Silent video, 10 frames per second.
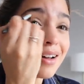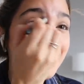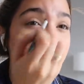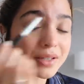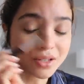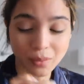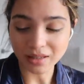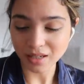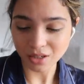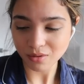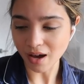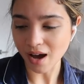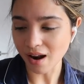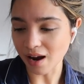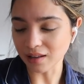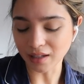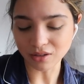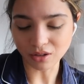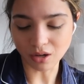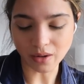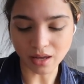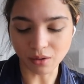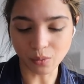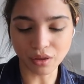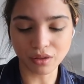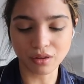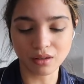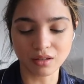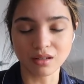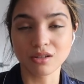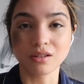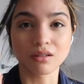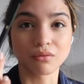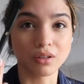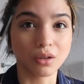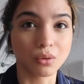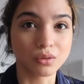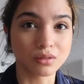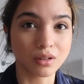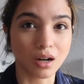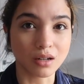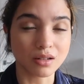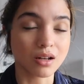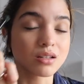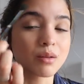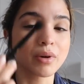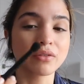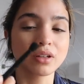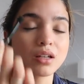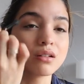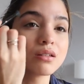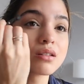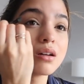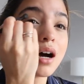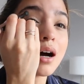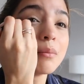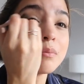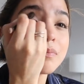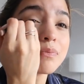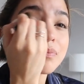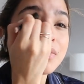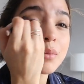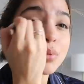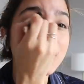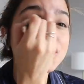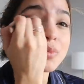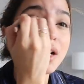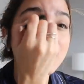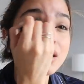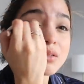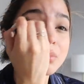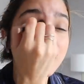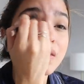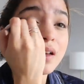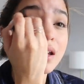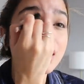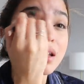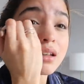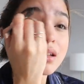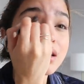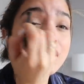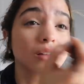Anyway, so once I do that, I like to go in with, this is just a really old Anastasia Beverly Hills brush, but I like to blend that in.